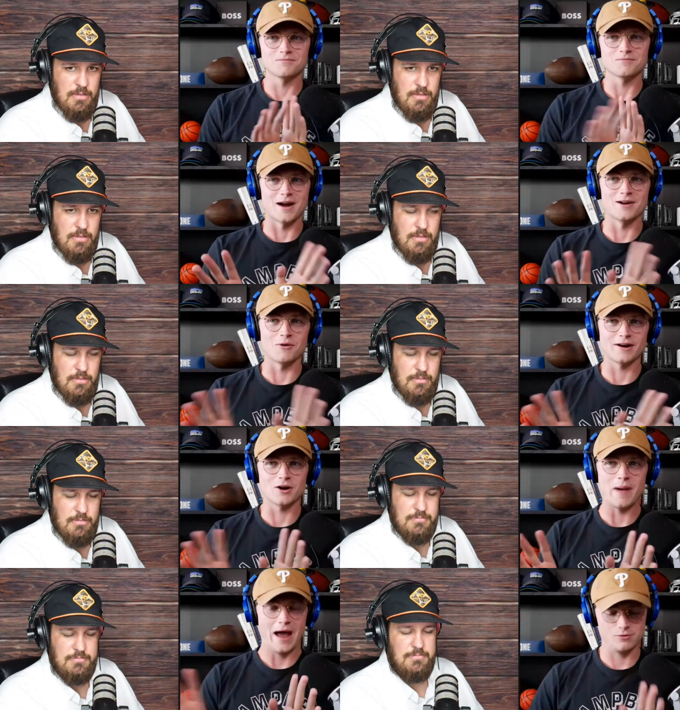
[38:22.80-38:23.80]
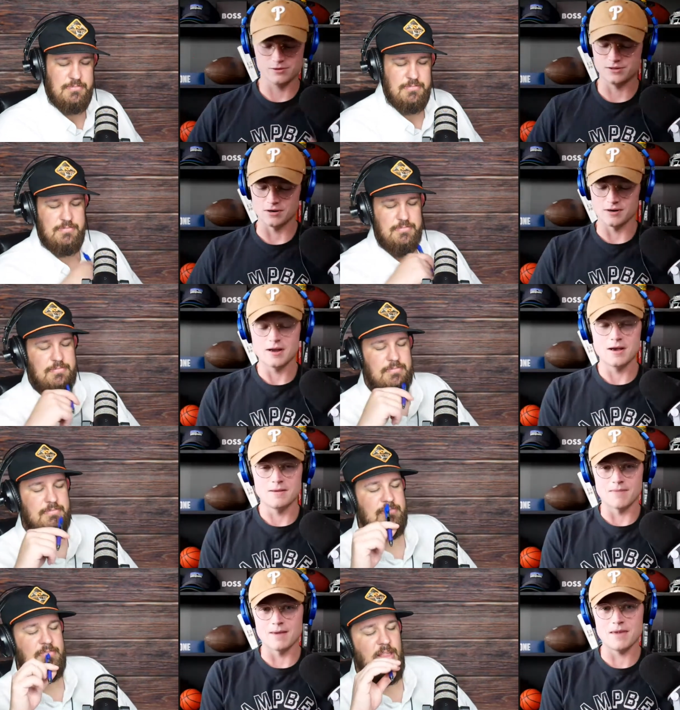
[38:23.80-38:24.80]
Speaker 1: I don't want to go backwards here
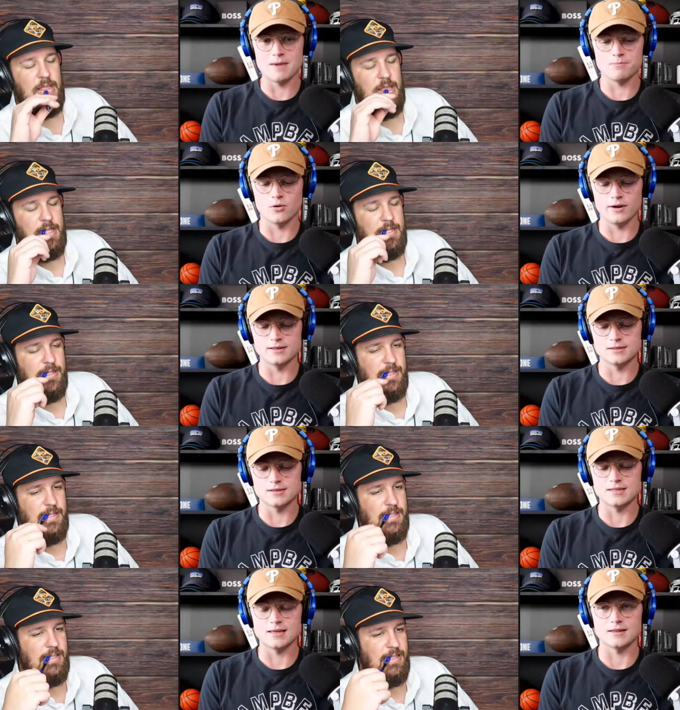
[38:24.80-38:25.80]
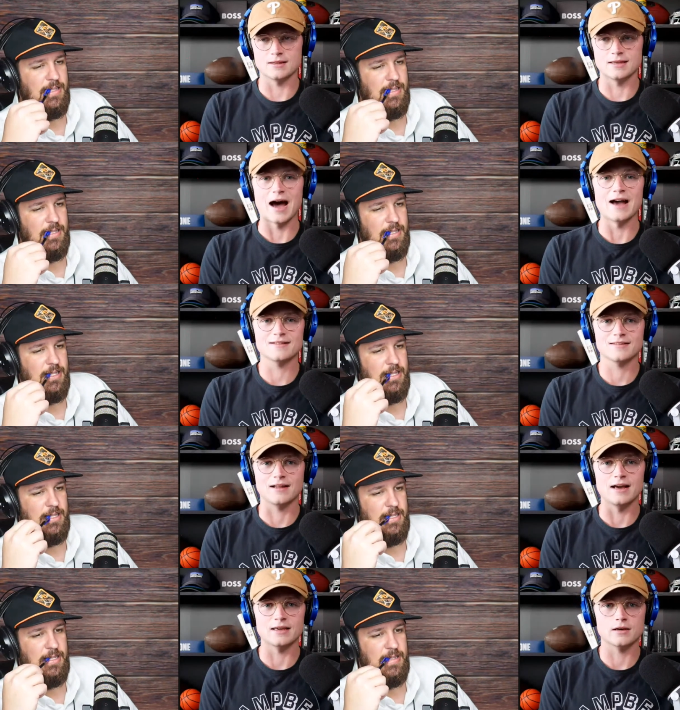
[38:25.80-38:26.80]
my main point is is that guys
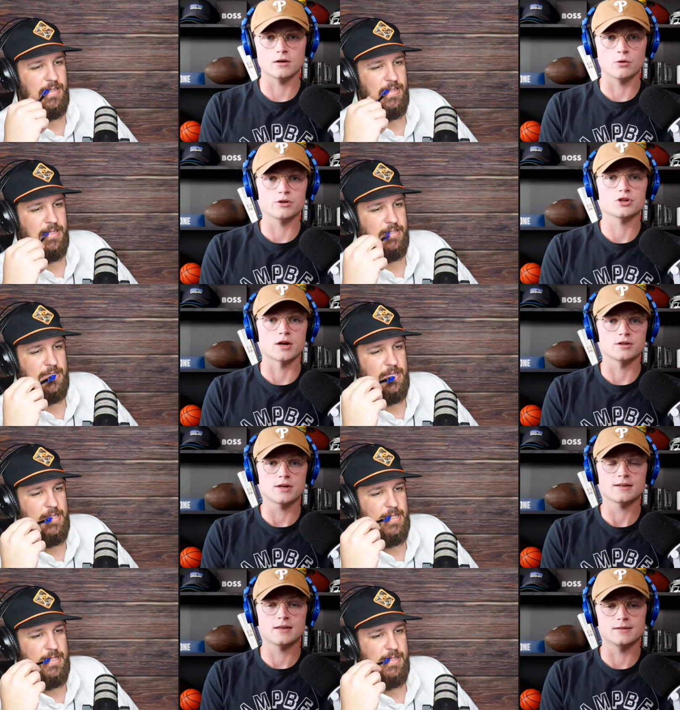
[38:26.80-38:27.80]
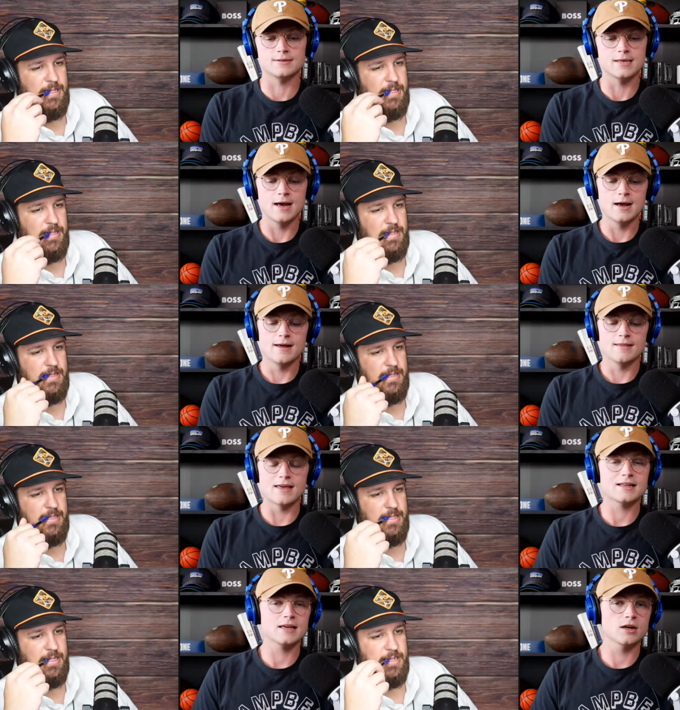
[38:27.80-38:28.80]
like Quinshon Judkins
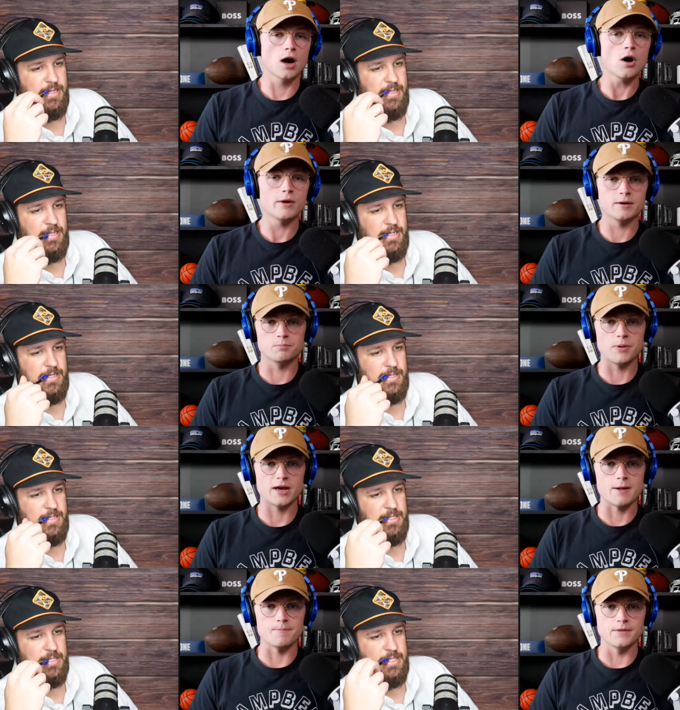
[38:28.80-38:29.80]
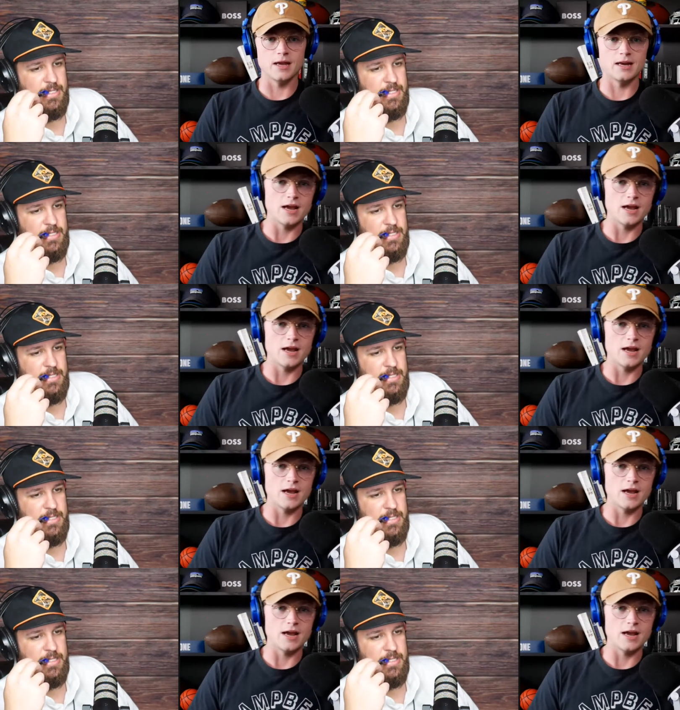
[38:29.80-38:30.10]
that can go and pick up an eight